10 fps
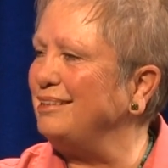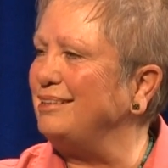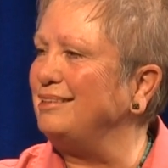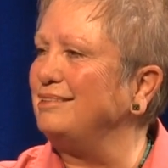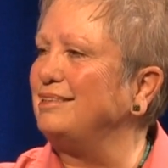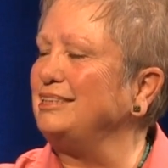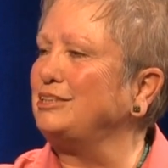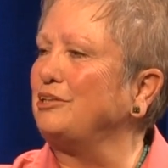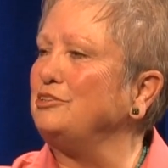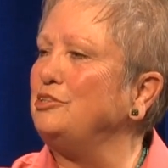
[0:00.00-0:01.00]
I
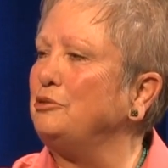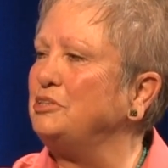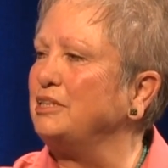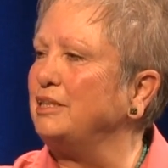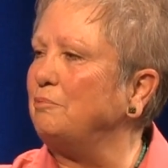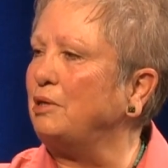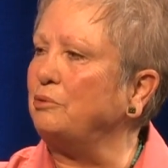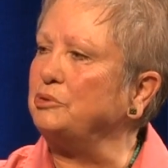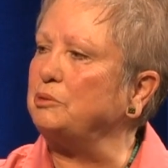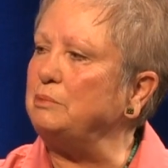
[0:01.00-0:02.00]
started noticing that my
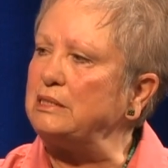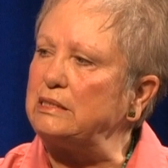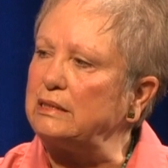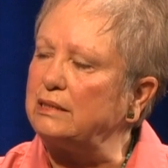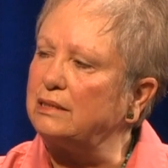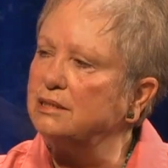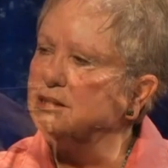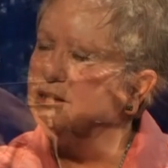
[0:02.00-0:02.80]
horse Mystic